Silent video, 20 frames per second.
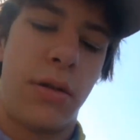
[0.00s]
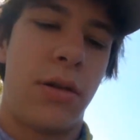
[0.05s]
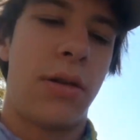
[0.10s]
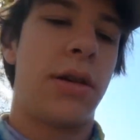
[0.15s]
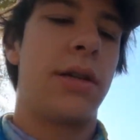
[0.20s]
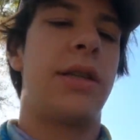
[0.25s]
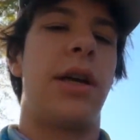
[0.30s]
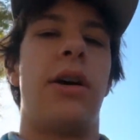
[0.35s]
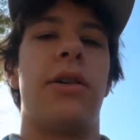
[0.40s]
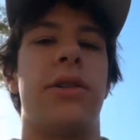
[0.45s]

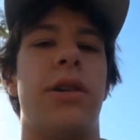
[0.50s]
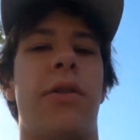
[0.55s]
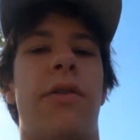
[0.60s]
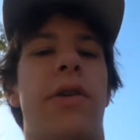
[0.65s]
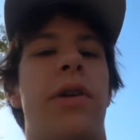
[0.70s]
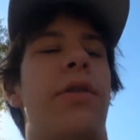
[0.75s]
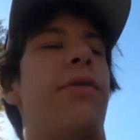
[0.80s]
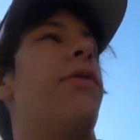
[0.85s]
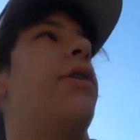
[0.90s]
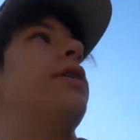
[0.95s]
Because I was
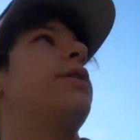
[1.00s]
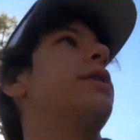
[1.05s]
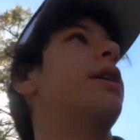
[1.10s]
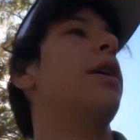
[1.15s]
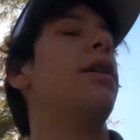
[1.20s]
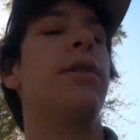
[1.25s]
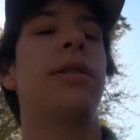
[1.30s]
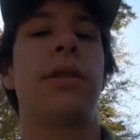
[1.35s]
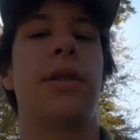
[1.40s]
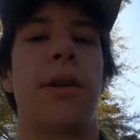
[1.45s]
over at a friend's
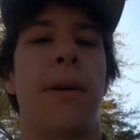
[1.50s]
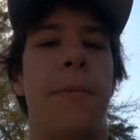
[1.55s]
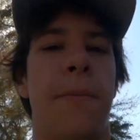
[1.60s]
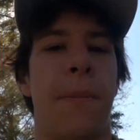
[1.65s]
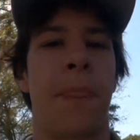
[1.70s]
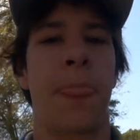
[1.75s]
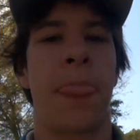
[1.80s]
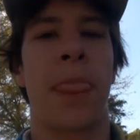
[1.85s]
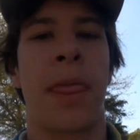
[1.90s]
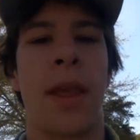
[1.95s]
house.
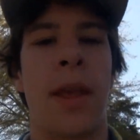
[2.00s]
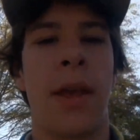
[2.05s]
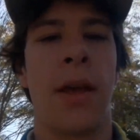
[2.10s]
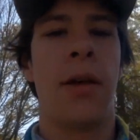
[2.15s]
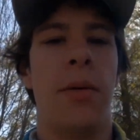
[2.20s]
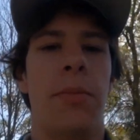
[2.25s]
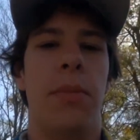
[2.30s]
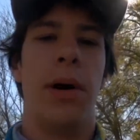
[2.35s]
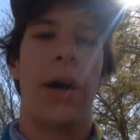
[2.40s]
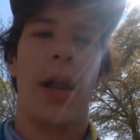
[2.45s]

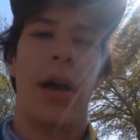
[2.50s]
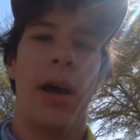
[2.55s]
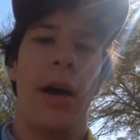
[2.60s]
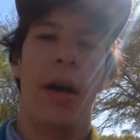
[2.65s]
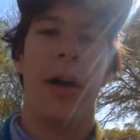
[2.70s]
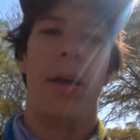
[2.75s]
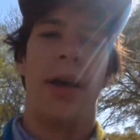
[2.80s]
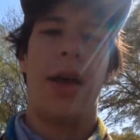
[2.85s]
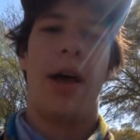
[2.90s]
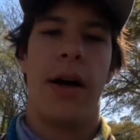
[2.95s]
But
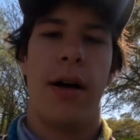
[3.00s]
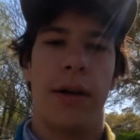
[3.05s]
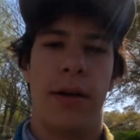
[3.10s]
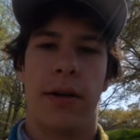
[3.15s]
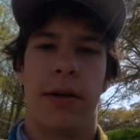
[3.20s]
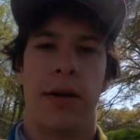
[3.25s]
uh, yeah.